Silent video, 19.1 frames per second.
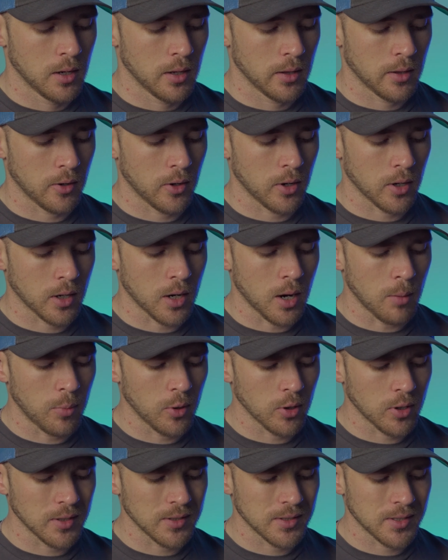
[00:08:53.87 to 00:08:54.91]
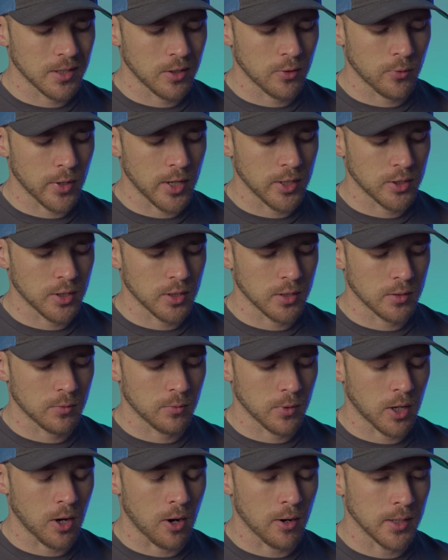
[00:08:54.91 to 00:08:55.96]
There are a couple considerations
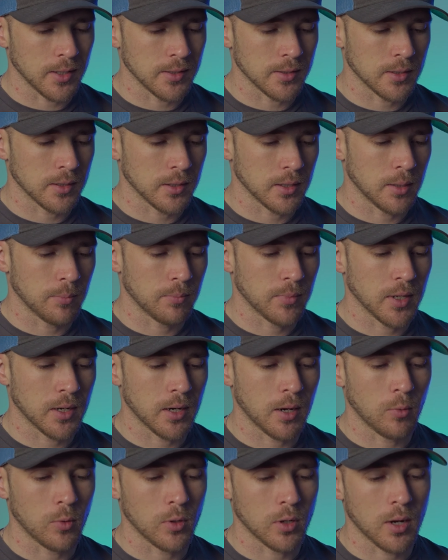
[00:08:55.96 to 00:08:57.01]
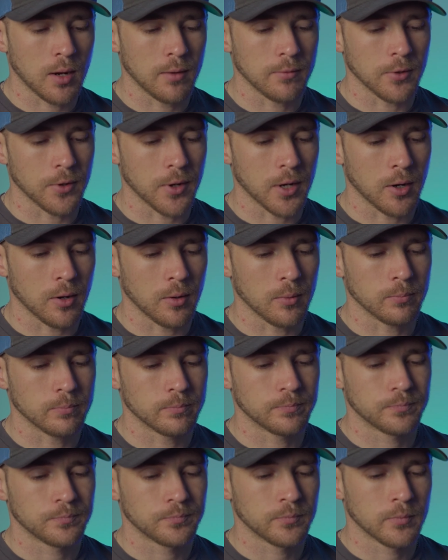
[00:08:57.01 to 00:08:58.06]
regarding sleep that I will cover here.
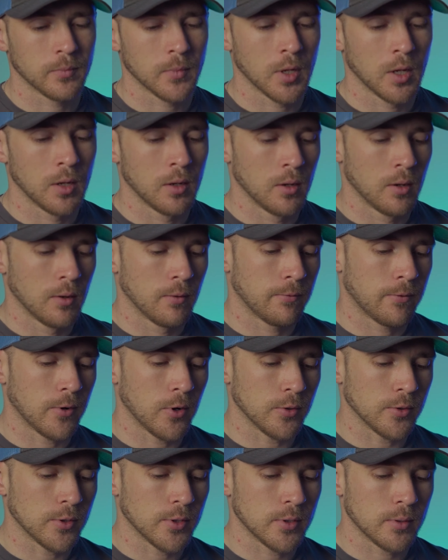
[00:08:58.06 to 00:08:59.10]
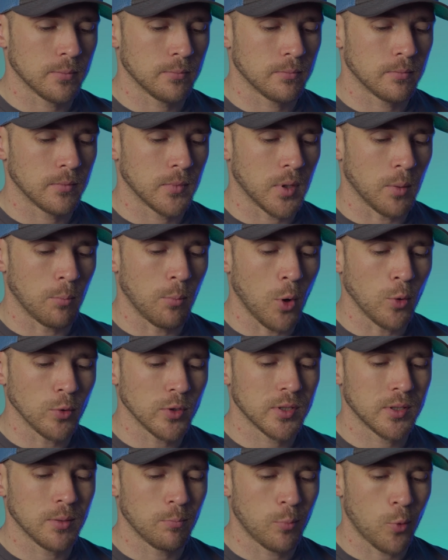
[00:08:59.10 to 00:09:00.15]
First, the
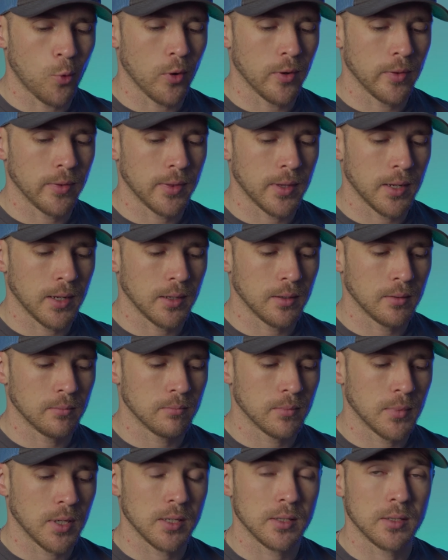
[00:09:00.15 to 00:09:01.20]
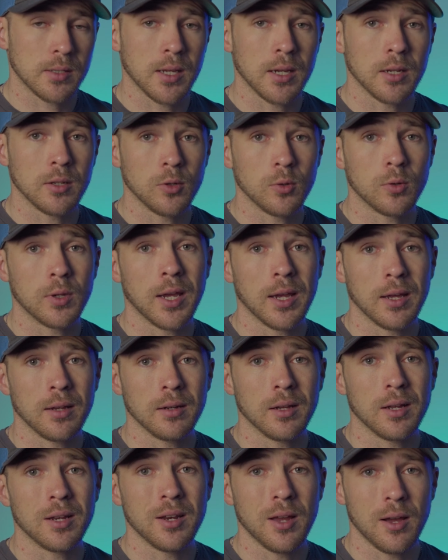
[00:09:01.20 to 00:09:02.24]
most important thing is that you get
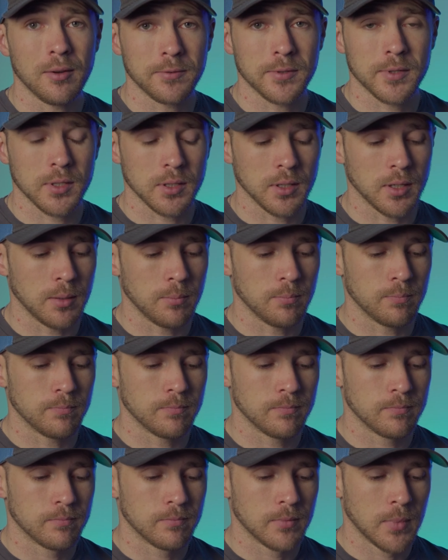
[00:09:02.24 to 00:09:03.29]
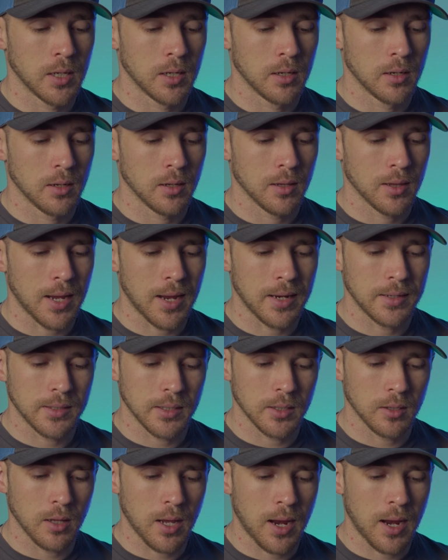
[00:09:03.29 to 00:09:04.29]
enough sleep. The ideal